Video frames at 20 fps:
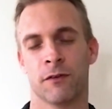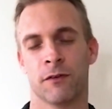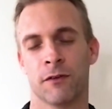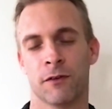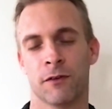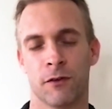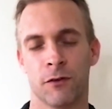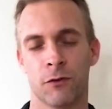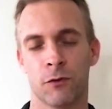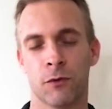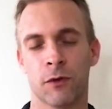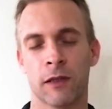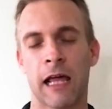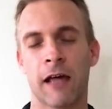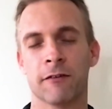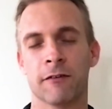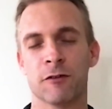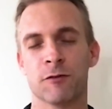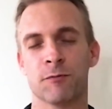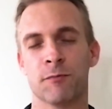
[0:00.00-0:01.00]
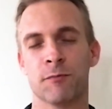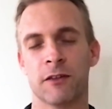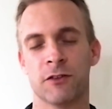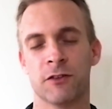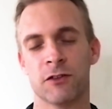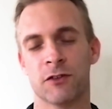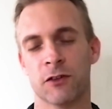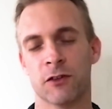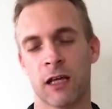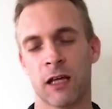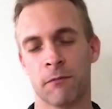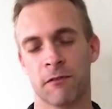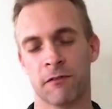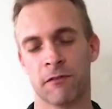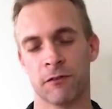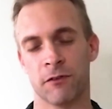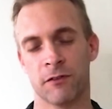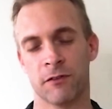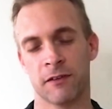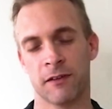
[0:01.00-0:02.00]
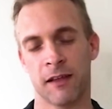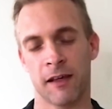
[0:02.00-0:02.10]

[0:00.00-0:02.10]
to allow this message to come through today.